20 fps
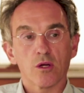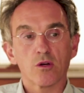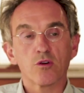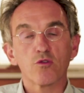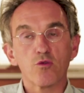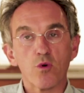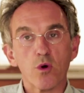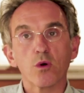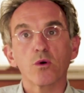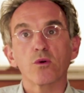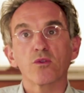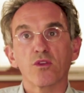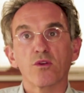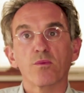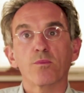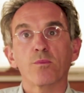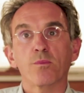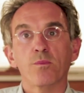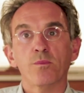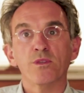grow the
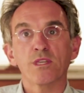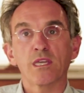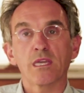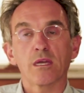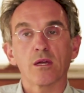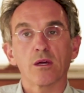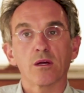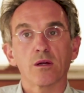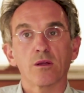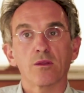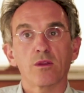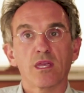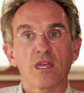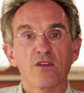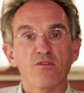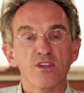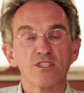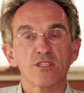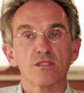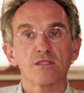
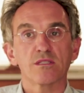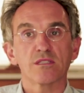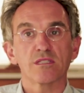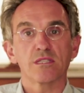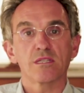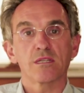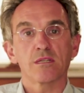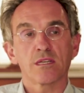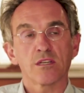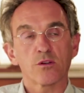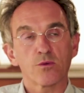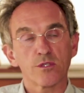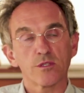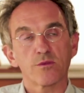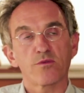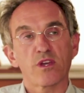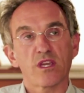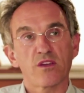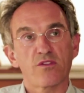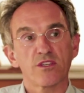efficiency, increase
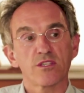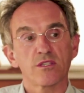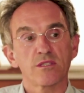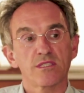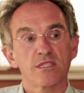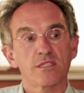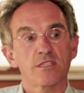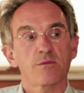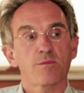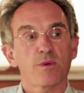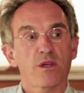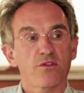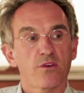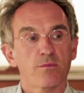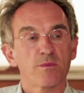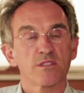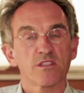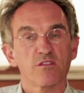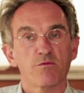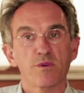the efficiency and the
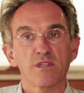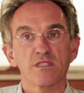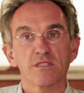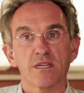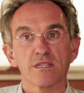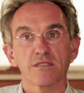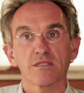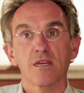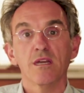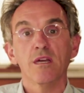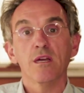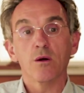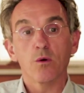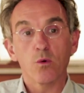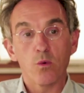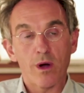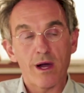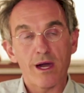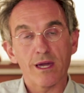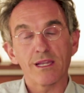performance of business
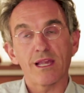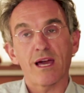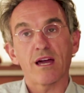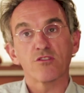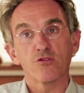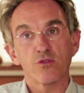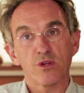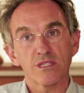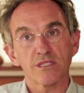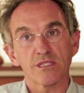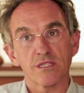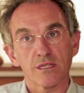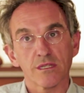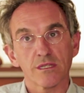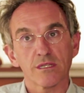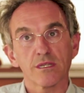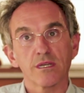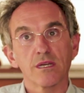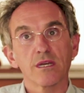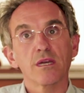while
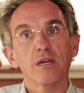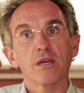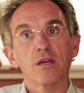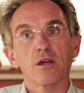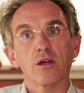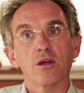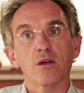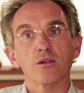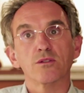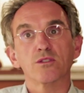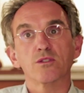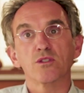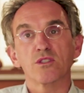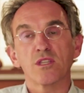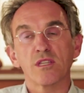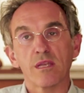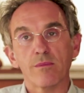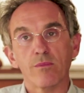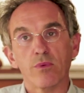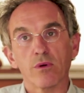addressing
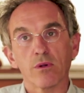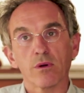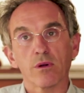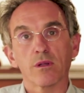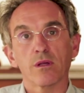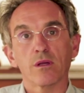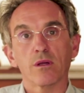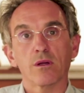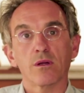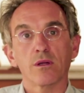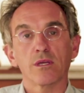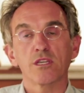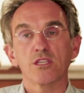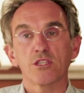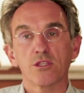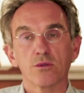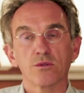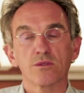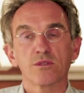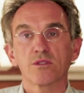sustainable
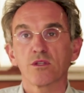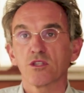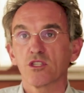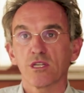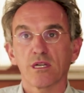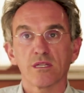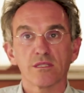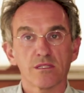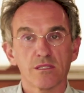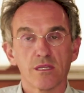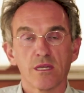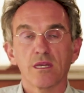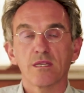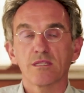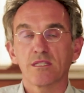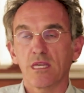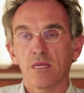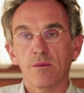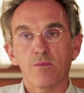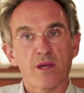issues such as
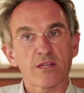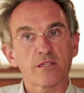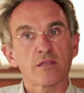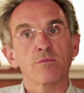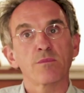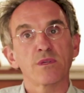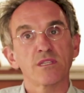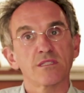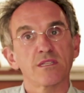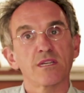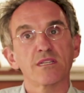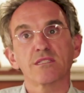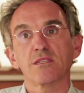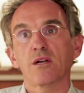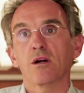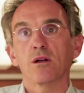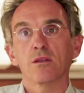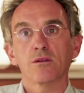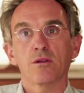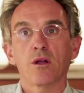the impact on business,
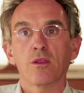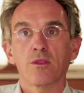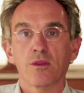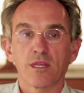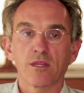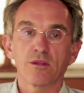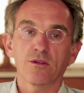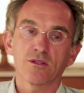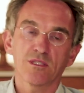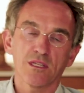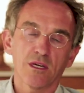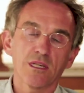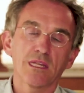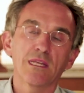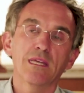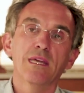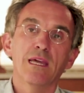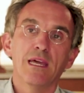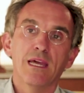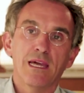on the
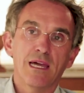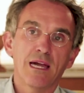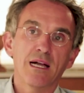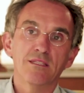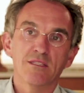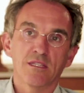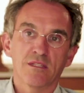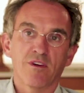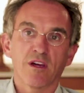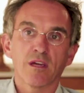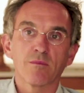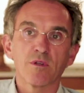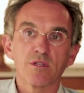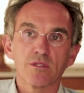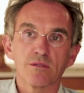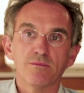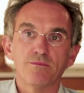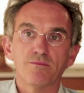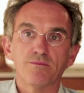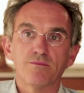society and the environment.